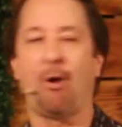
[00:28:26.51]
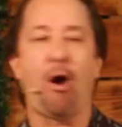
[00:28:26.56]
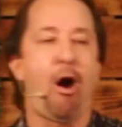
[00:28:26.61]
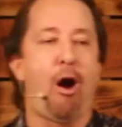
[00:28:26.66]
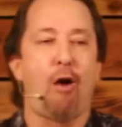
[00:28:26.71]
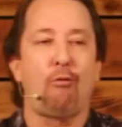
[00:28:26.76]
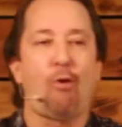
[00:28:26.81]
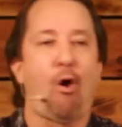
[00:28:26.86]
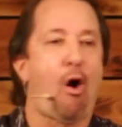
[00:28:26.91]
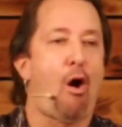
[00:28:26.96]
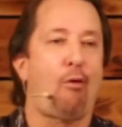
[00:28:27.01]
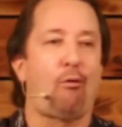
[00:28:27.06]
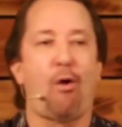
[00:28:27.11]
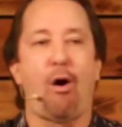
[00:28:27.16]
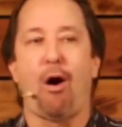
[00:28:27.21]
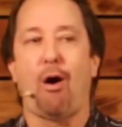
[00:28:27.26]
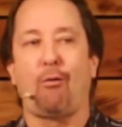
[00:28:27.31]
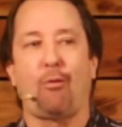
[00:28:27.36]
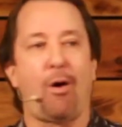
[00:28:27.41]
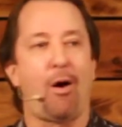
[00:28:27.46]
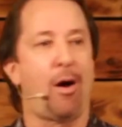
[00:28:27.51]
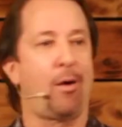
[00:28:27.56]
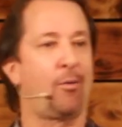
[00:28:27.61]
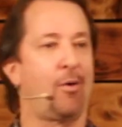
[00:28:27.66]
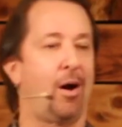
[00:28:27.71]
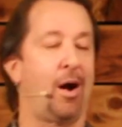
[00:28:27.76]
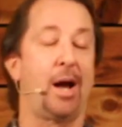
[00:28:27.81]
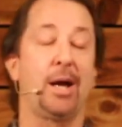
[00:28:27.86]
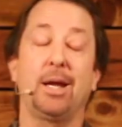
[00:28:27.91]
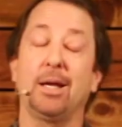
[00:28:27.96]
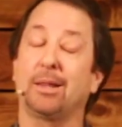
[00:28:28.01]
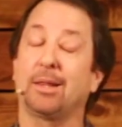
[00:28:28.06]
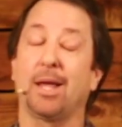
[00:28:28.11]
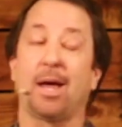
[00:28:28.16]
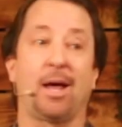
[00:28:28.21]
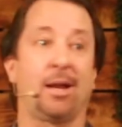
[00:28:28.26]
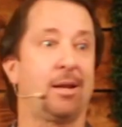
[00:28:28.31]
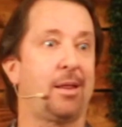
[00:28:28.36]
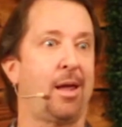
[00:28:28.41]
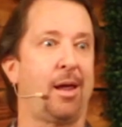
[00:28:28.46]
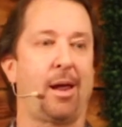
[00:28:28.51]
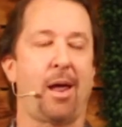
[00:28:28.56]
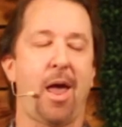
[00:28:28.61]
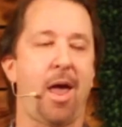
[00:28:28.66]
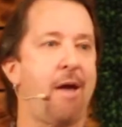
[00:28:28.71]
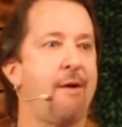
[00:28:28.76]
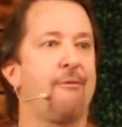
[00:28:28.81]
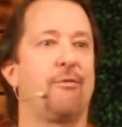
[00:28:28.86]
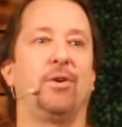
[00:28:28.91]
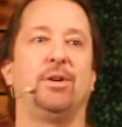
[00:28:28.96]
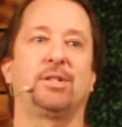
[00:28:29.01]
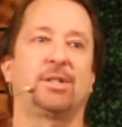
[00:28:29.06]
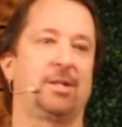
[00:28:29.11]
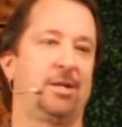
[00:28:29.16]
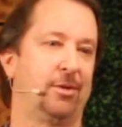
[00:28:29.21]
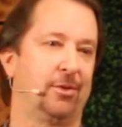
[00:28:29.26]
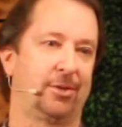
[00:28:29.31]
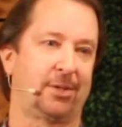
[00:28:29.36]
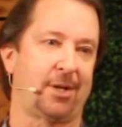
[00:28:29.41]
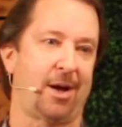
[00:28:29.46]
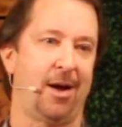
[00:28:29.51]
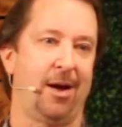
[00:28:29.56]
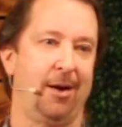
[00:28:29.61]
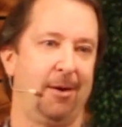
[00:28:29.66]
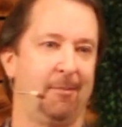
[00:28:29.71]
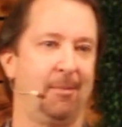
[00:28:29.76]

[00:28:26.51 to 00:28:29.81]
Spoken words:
Rah, rah, rah, rah, rah. I get that thing every single time.